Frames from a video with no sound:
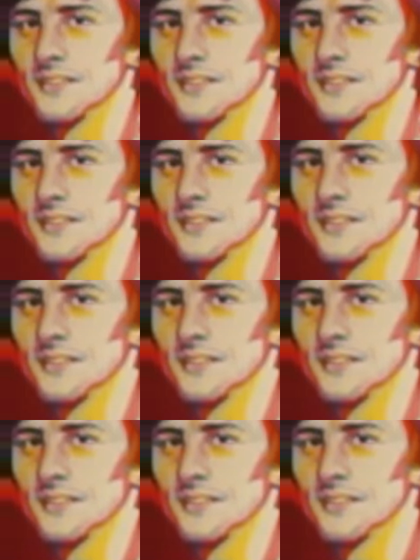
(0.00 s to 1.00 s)

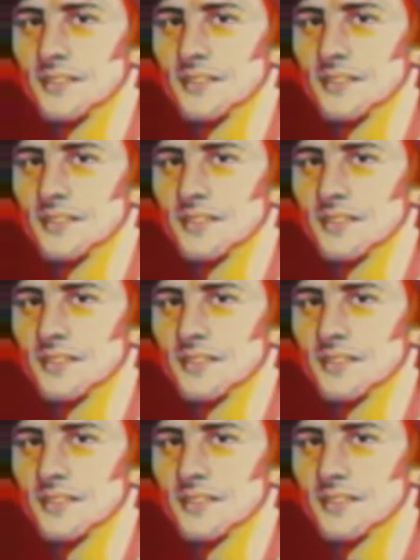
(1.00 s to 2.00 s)

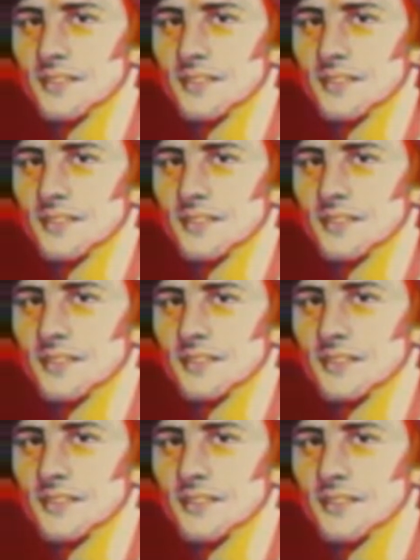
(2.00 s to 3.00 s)

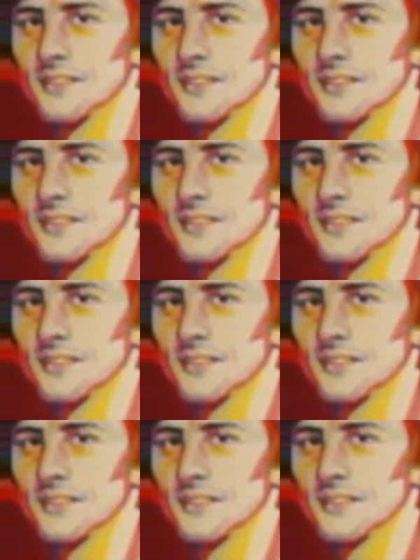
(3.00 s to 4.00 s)

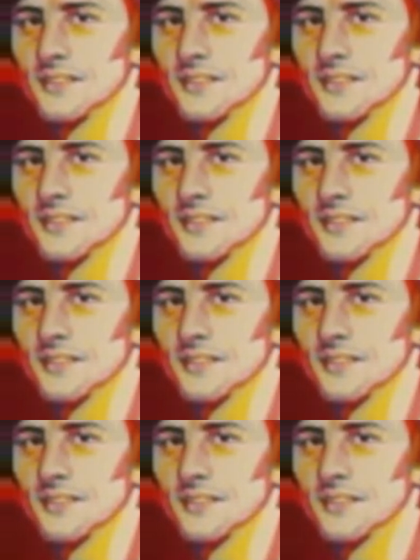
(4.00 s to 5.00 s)

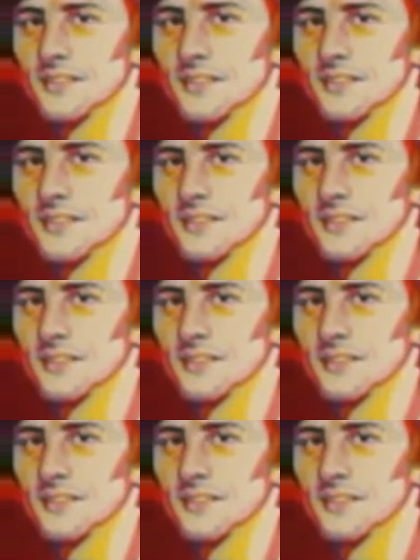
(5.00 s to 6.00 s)

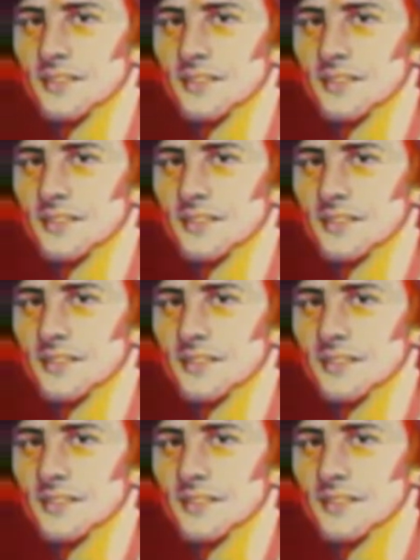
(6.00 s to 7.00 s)

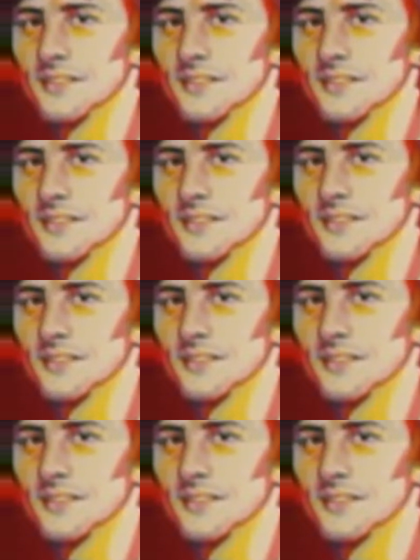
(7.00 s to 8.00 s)
(silent)